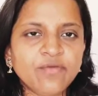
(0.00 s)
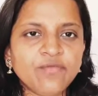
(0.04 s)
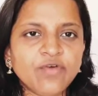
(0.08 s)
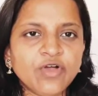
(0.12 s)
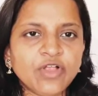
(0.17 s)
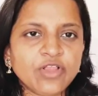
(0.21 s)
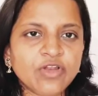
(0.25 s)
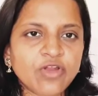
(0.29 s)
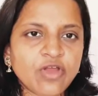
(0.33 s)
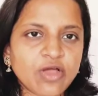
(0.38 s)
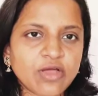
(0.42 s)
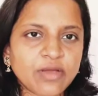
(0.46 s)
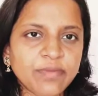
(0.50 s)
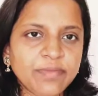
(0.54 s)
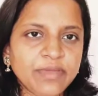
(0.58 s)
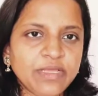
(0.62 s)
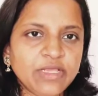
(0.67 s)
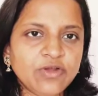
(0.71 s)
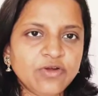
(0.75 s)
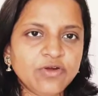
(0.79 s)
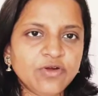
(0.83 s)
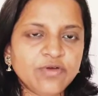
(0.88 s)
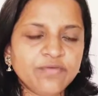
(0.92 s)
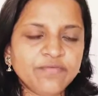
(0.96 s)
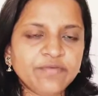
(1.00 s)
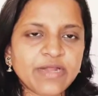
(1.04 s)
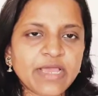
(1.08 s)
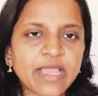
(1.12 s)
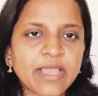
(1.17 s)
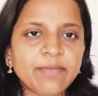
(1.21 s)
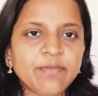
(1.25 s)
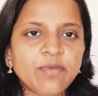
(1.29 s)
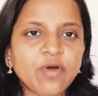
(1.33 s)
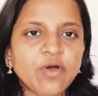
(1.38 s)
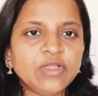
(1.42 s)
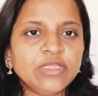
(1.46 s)
for a longer period of
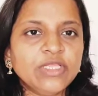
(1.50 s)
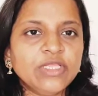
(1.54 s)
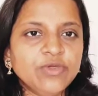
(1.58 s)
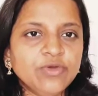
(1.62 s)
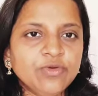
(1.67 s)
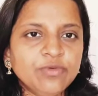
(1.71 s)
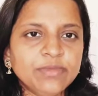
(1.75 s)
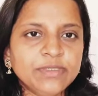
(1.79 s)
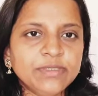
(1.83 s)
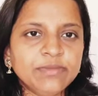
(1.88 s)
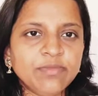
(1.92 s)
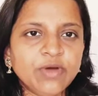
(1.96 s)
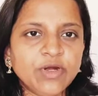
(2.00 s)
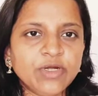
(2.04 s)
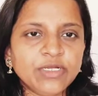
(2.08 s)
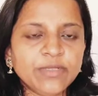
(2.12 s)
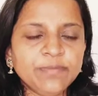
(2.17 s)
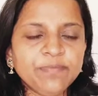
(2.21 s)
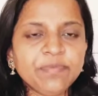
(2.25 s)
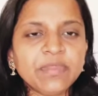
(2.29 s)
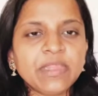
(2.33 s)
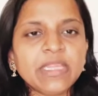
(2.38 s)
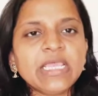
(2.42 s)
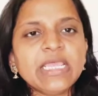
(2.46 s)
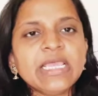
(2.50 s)
time on the human body.